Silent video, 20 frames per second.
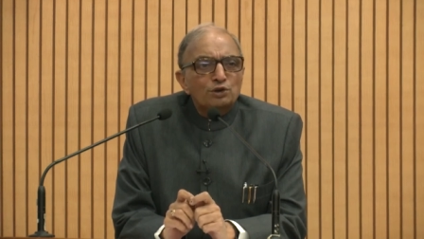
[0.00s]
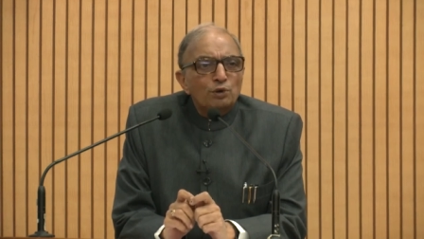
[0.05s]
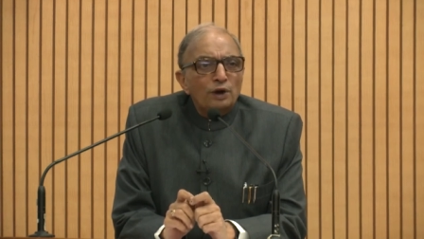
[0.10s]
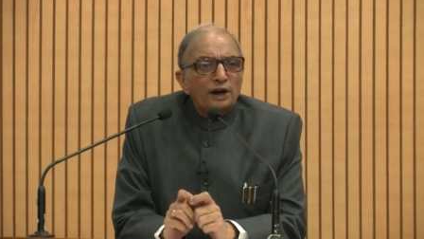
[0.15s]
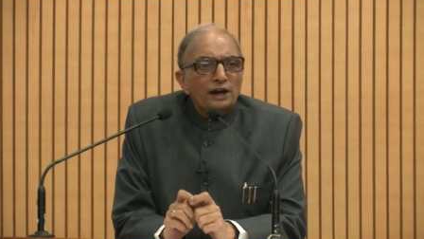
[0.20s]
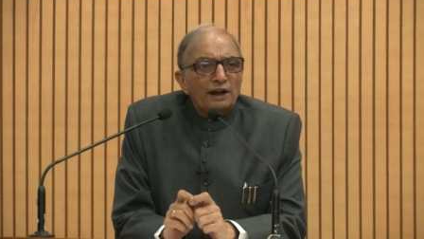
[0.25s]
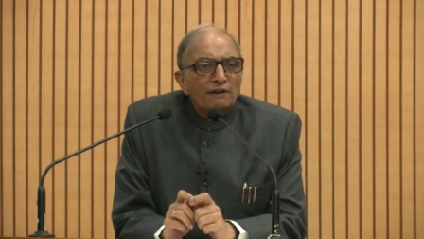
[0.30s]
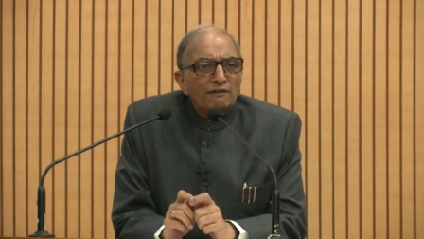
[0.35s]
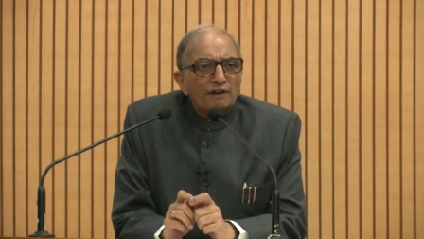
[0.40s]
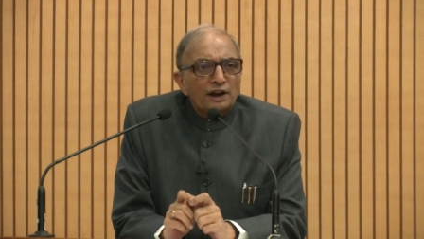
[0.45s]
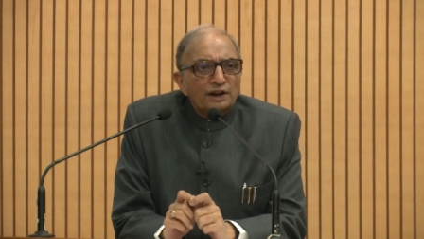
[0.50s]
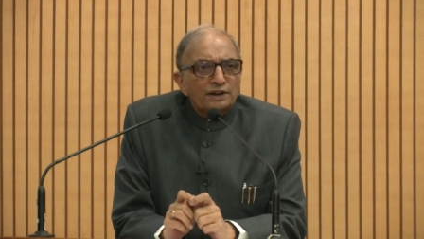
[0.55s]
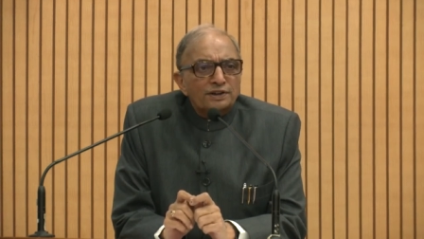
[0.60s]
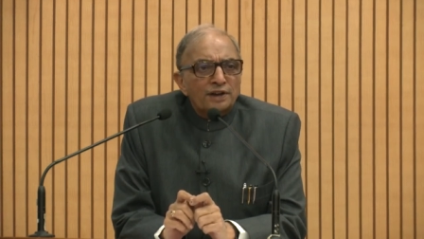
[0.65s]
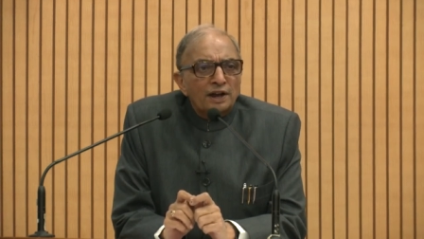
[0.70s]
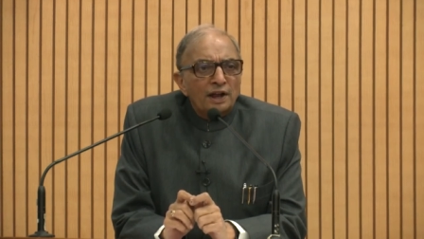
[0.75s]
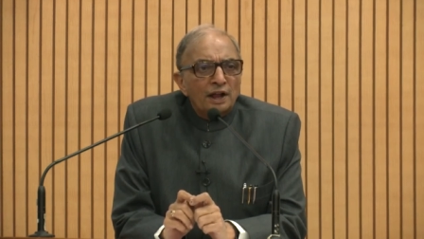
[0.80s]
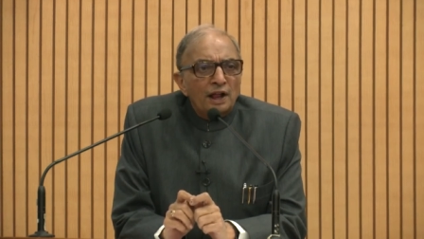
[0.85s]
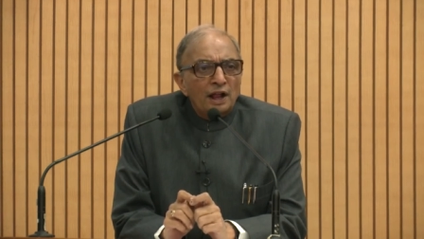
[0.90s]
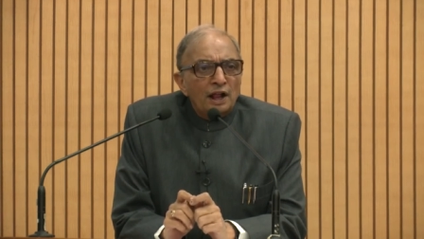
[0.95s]
to eight
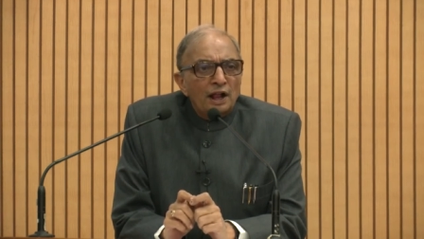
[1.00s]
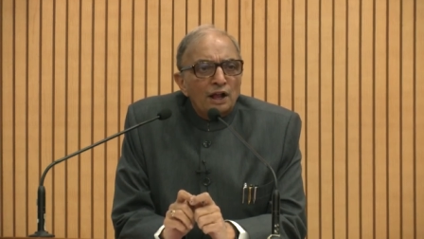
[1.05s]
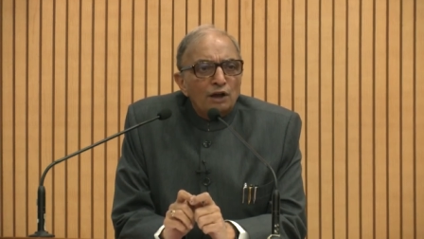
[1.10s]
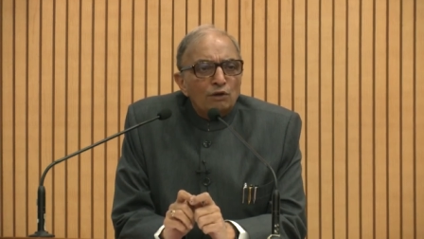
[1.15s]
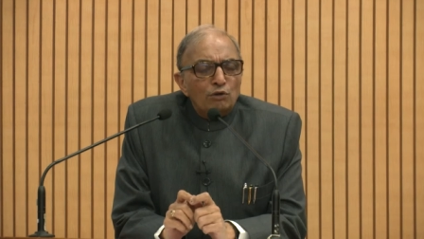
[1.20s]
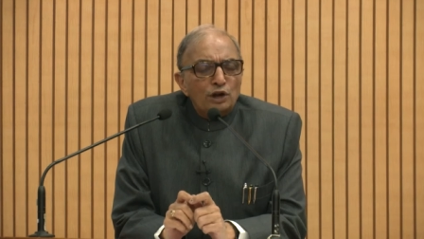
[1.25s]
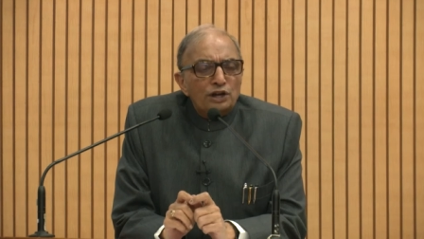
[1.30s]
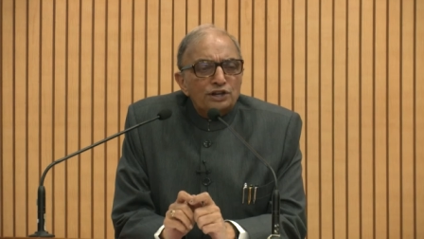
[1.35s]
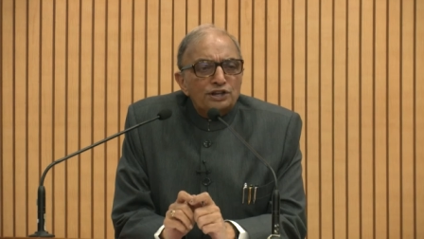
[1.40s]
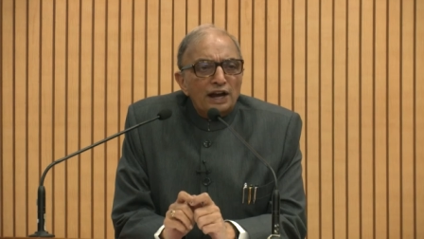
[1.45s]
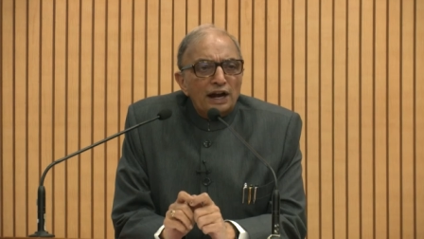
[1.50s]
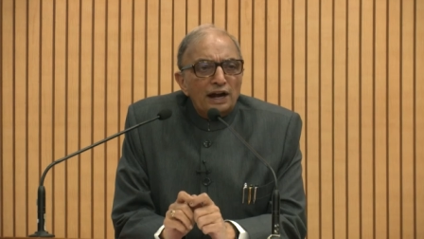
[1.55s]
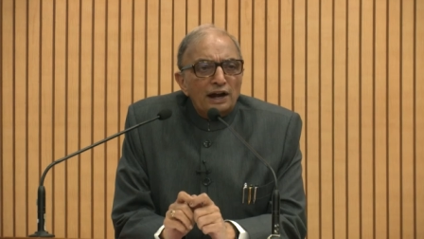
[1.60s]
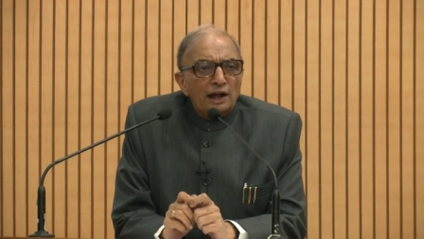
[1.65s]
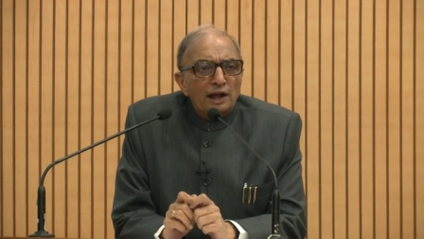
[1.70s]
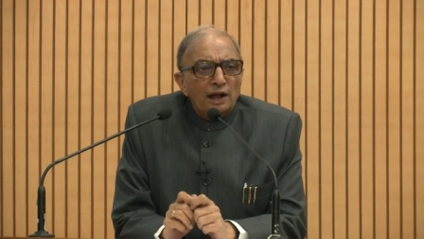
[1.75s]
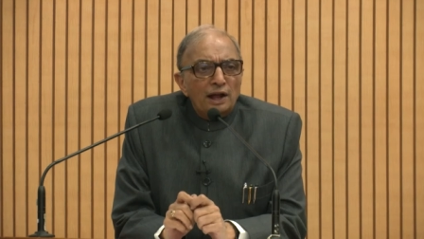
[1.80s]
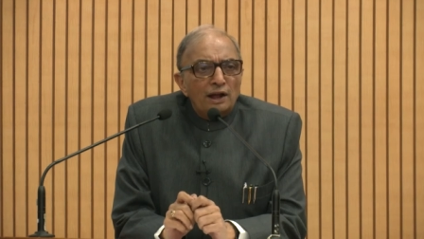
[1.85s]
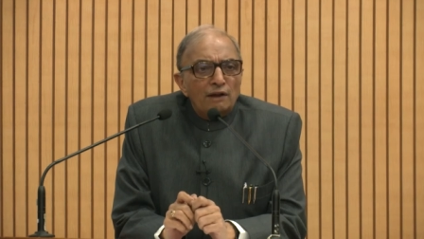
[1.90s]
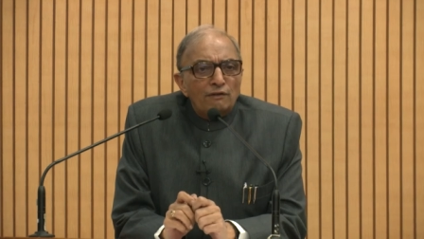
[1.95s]
hours, we
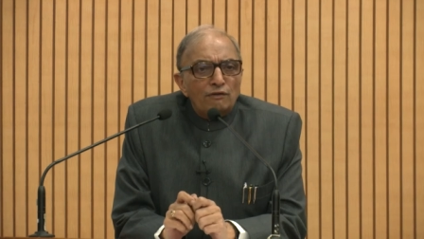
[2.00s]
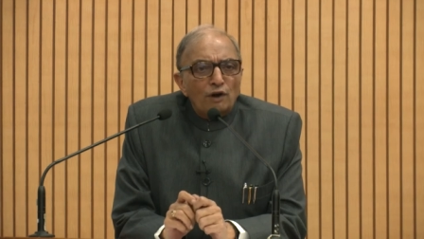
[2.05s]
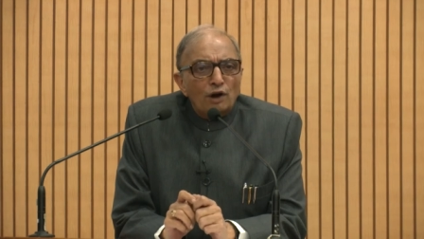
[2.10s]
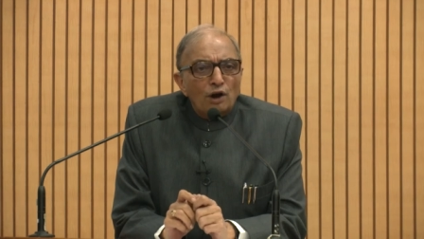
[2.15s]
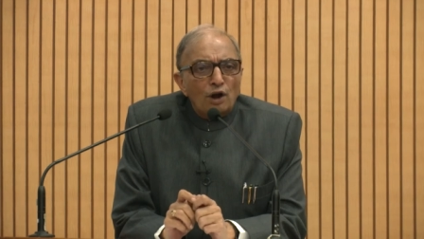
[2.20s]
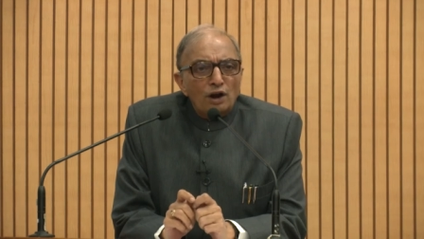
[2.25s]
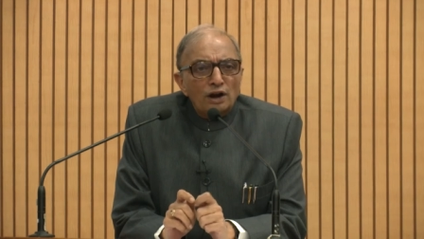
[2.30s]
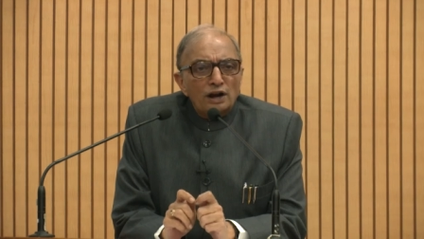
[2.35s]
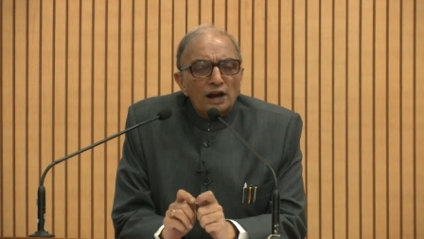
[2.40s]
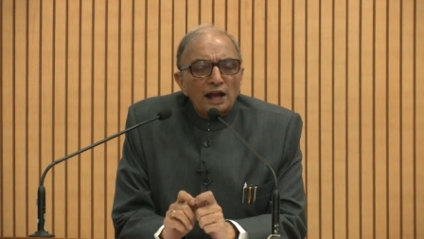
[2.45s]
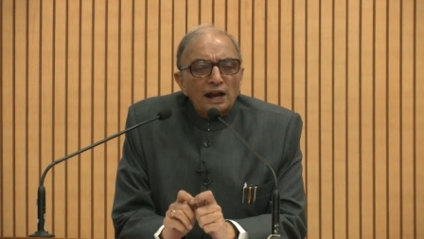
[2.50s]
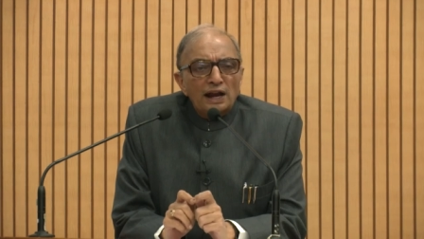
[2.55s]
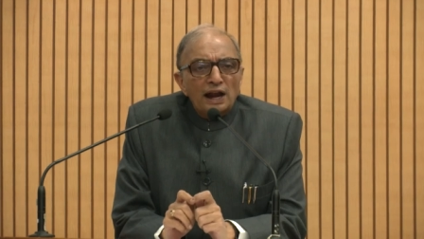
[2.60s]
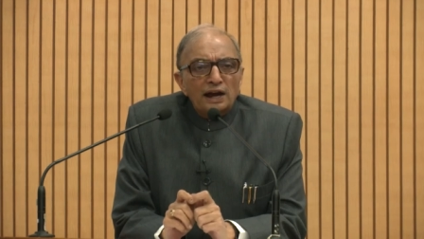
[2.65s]
said for online